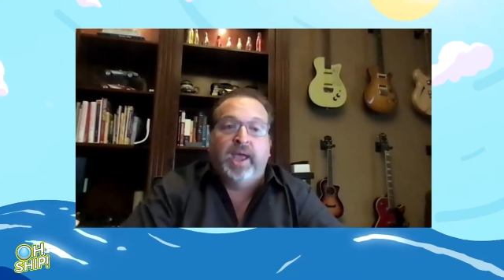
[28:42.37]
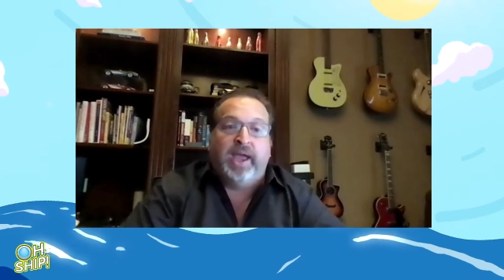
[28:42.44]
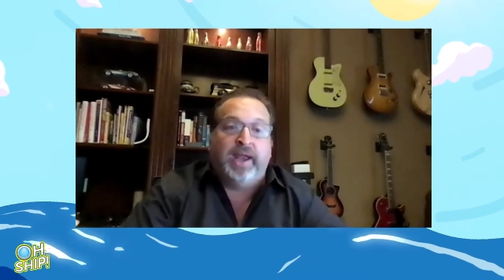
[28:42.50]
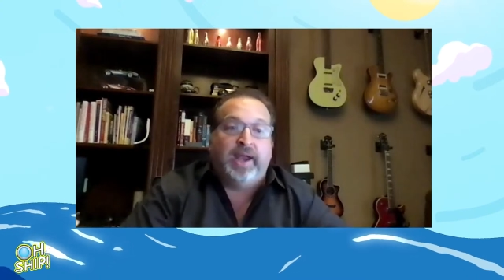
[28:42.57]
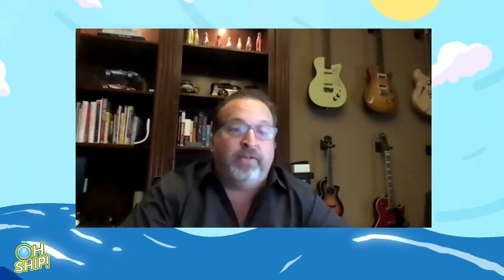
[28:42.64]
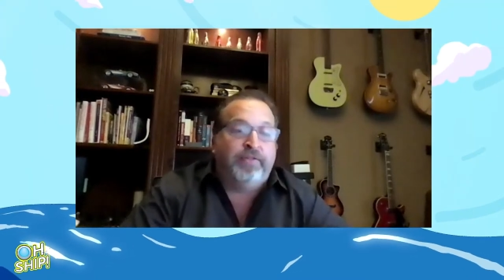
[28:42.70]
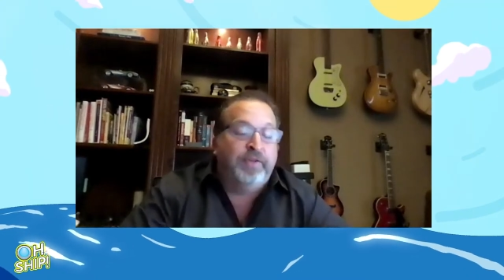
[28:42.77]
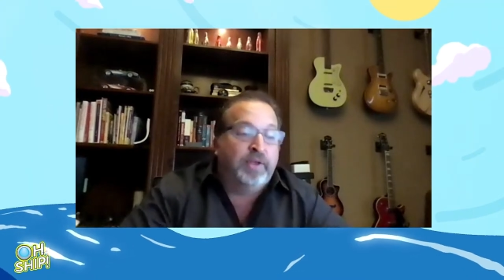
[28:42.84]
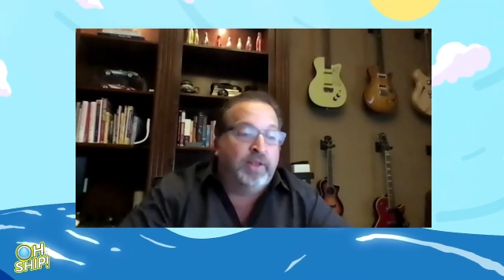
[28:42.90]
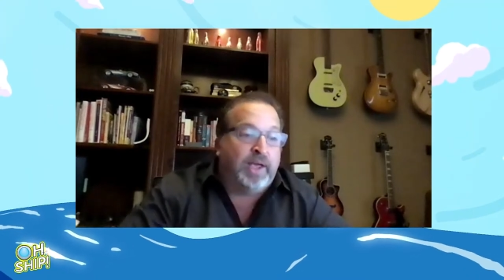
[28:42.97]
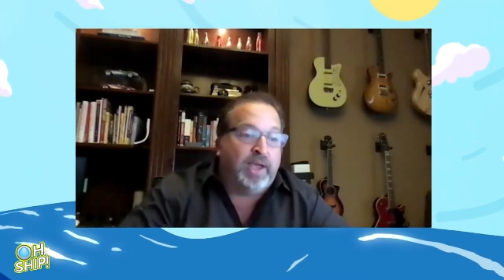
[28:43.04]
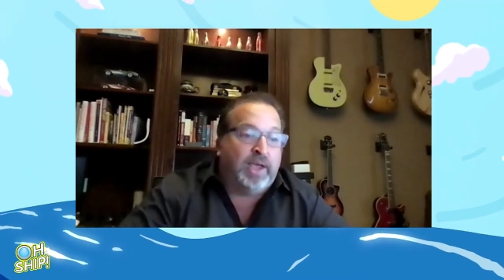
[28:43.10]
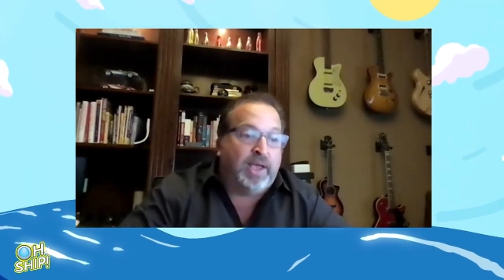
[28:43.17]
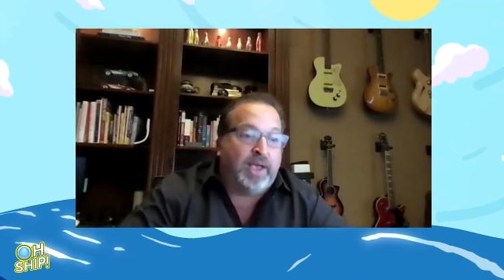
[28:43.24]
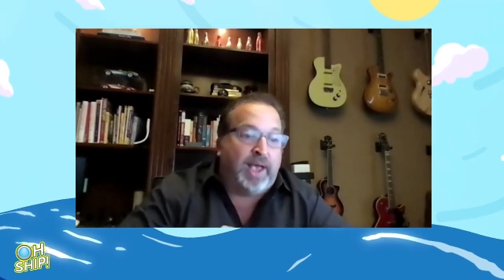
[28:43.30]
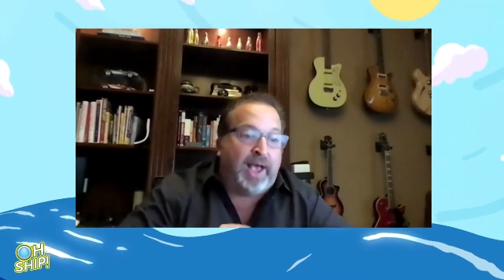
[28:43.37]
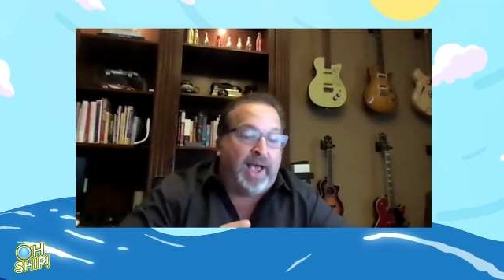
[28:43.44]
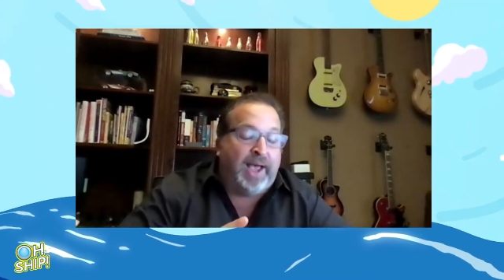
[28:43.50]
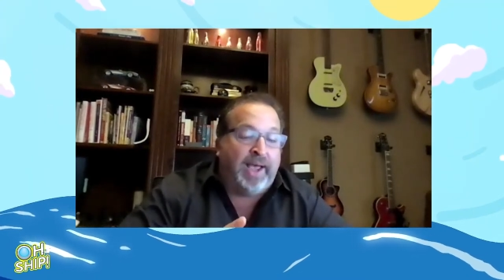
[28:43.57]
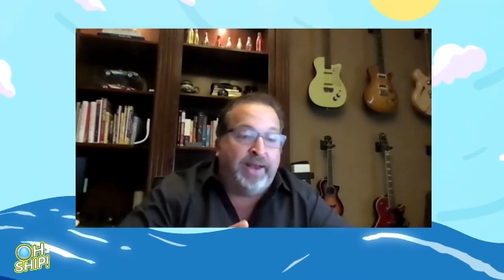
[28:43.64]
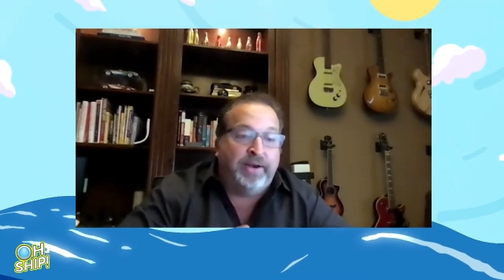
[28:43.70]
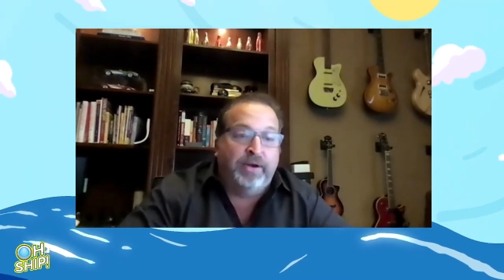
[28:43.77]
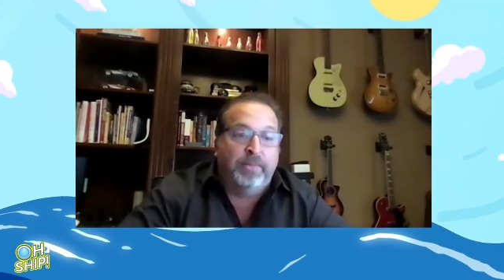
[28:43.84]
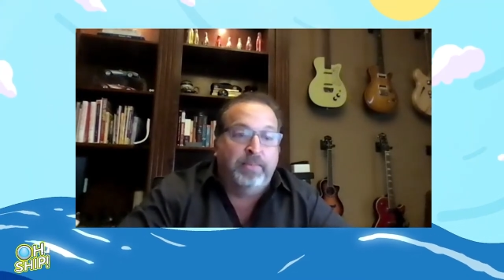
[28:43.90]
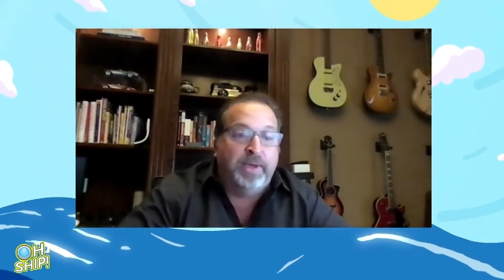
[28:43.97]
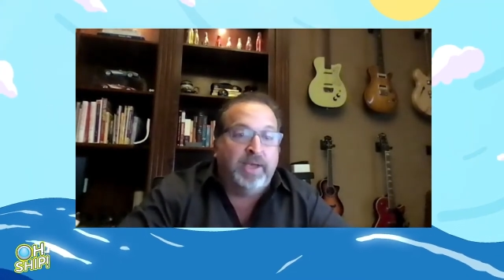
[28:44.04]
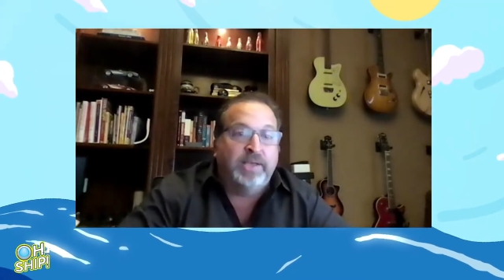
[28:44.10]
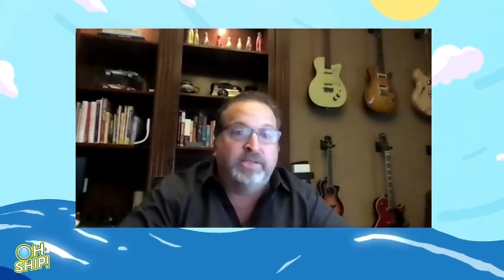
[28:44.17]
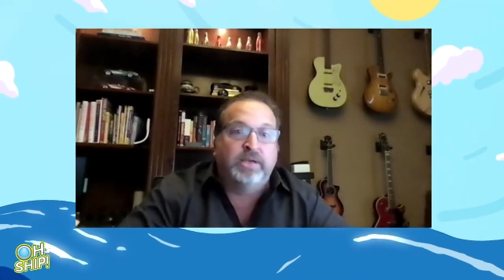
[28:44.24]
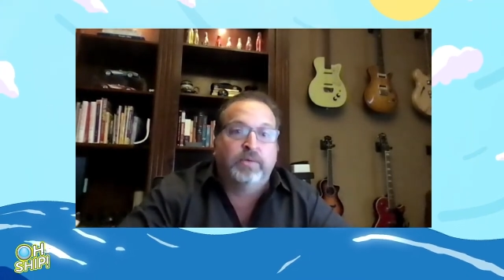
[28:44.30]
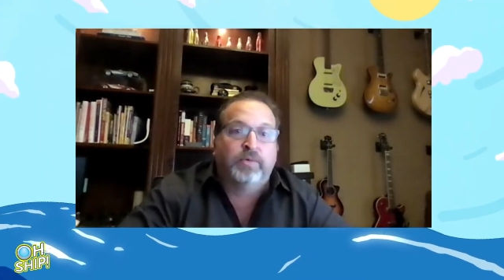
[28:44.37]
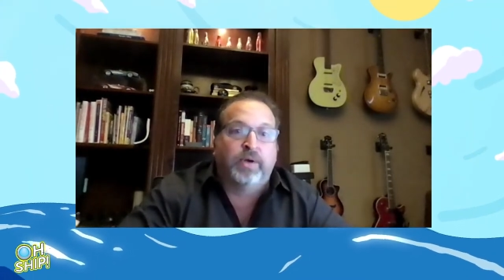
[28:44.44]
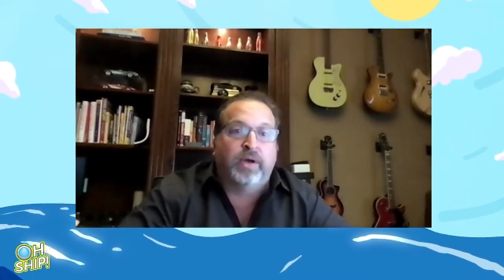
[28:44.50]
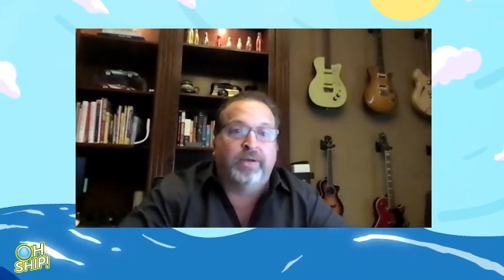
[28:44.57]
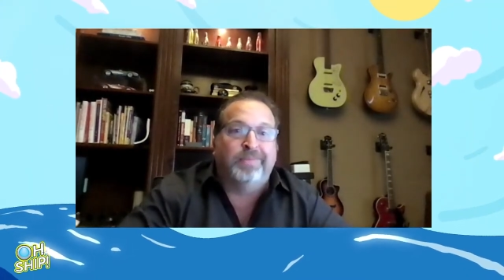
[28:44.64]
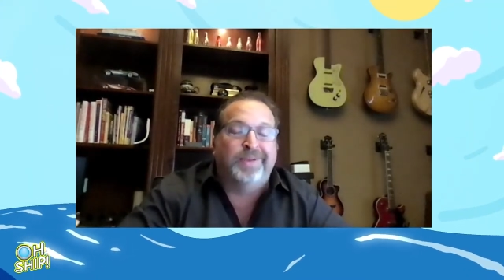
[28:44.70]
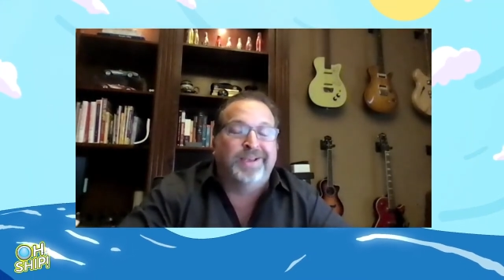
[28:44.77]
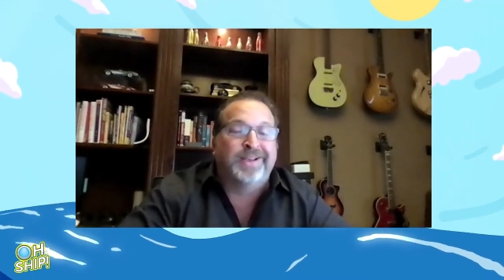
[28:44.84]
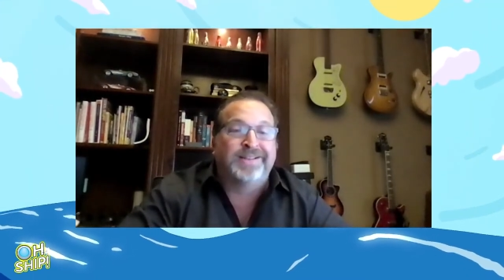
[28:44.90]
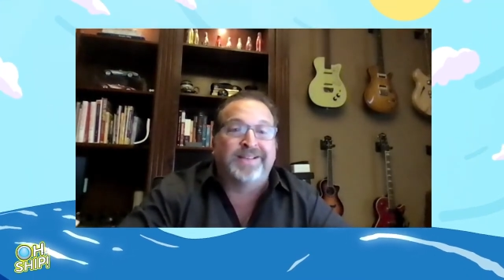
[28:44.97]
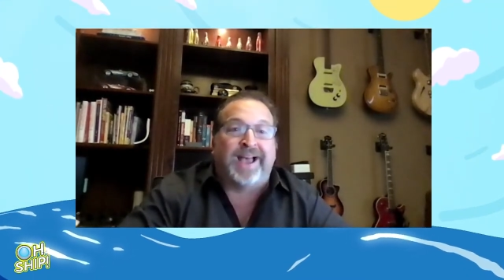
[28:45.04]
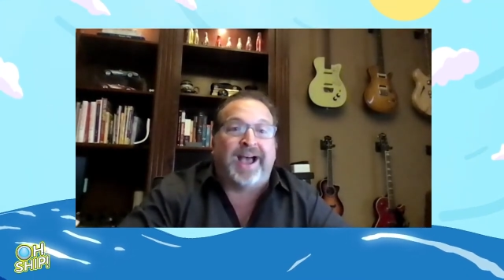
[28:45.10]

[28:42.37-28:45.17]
And I feel like I had an amazing run because